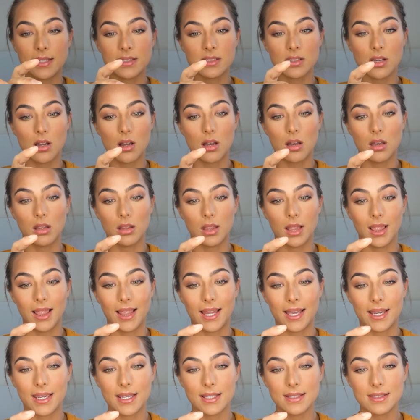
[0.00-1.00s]
it's called
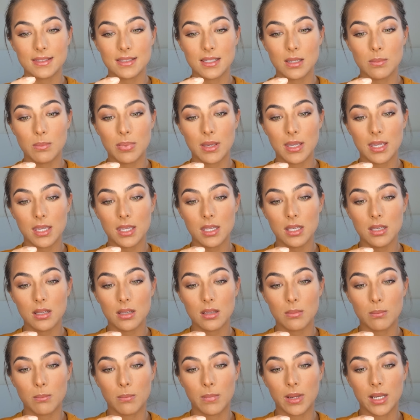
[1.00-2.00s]

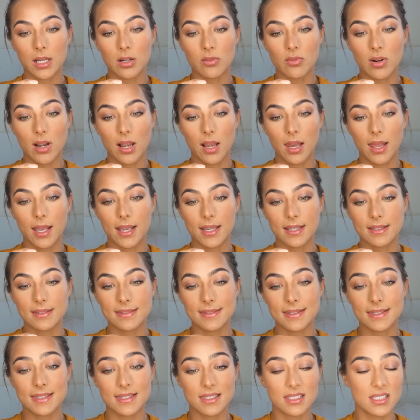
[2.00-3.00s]
Lightscapade
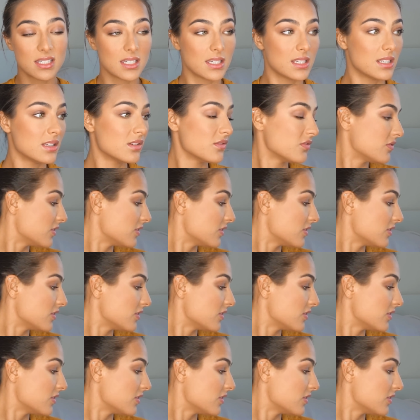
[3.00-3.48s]
Mineralized Skin